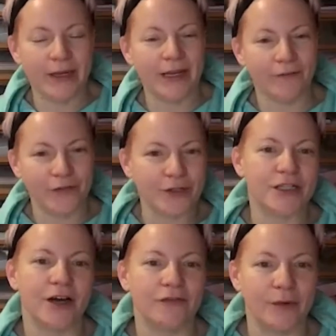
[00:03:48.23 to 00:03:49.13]
We love your
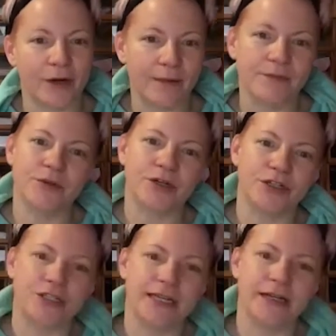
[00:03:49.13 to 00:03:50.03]
stuff. We'll come to a
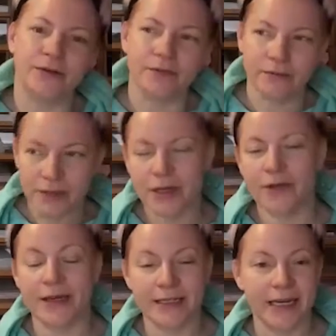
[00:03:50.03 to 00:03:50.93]
good deal. So
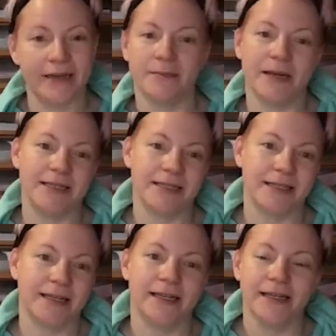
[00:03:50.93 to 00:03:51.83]
they did,
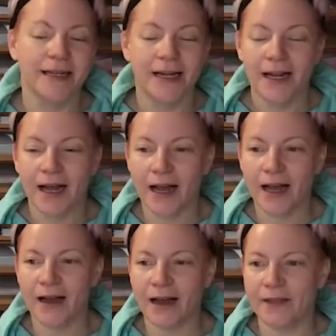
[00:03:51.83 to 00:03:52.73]
amazingly.
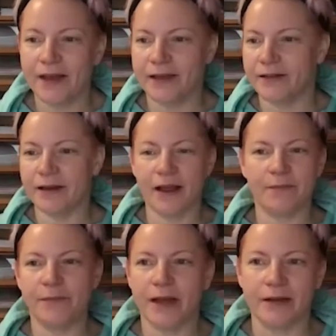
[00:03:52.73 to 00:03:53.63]
And then,
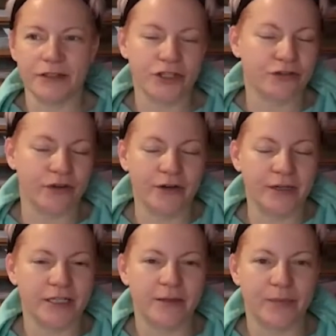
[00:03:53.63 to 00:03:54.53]
it's just grown
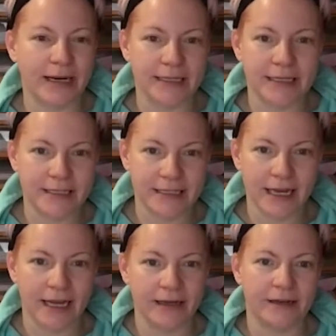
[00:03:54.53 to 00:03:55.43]
into the brand it is today.